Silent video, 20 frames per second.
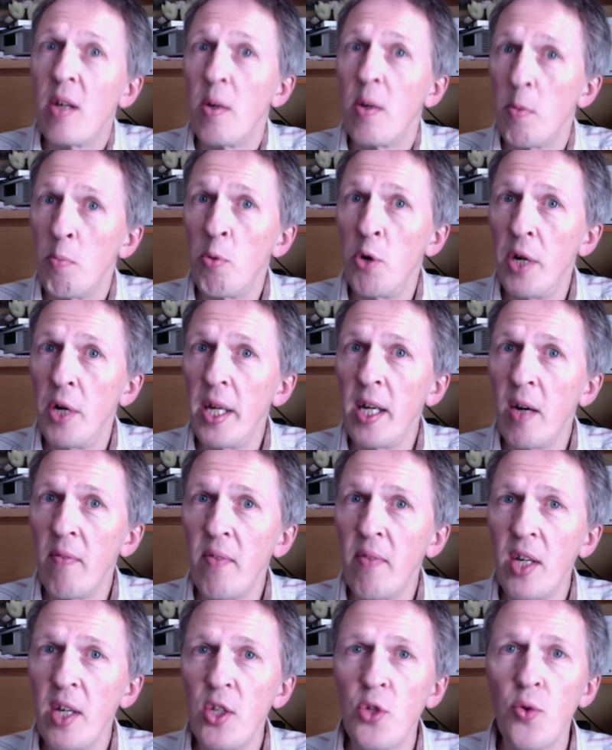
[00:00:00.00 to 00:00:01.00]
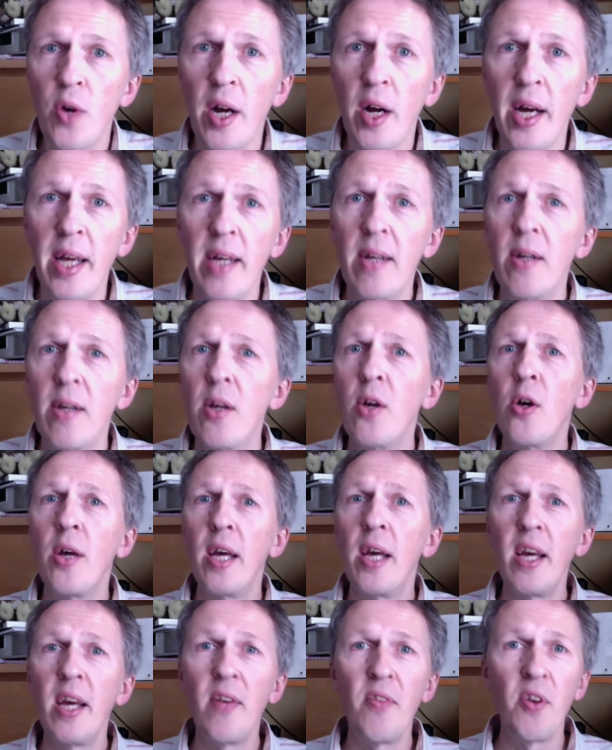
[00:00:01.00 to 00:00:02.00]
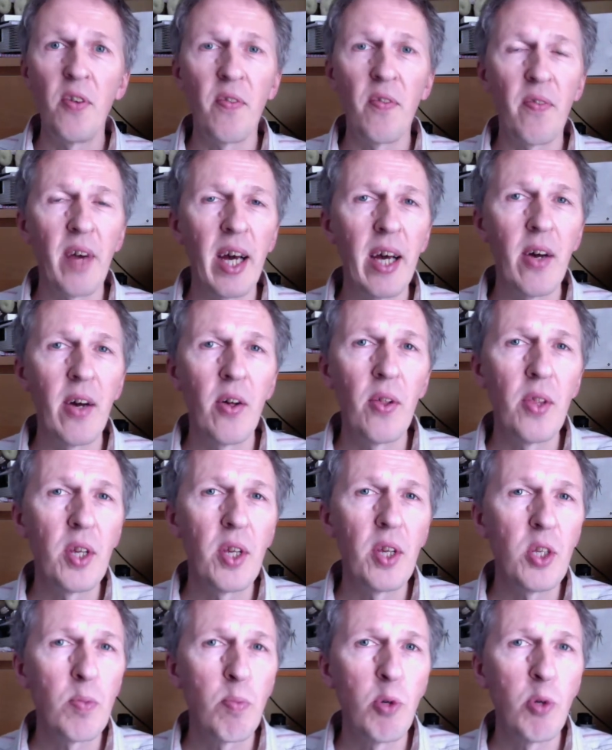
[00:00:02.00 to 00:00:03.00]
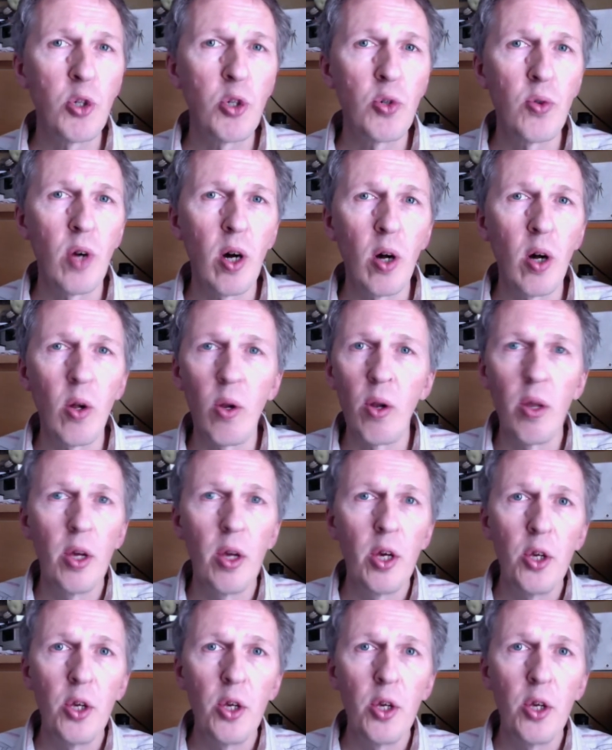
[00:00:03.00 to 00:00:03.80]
Pretty obvious, right? If you fail this pushed roll,